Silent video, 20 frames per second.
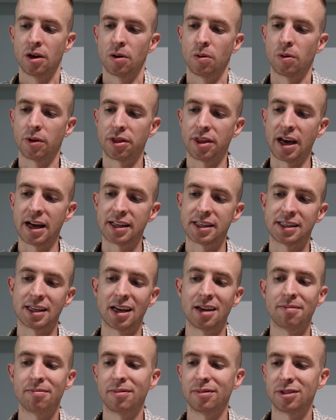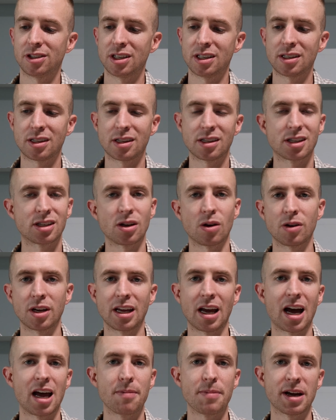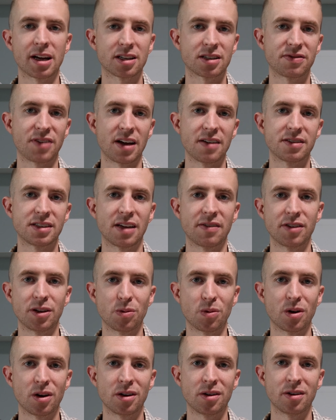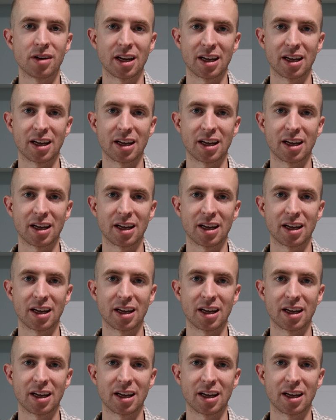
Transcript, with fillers: With that said, just the Sony IMX571,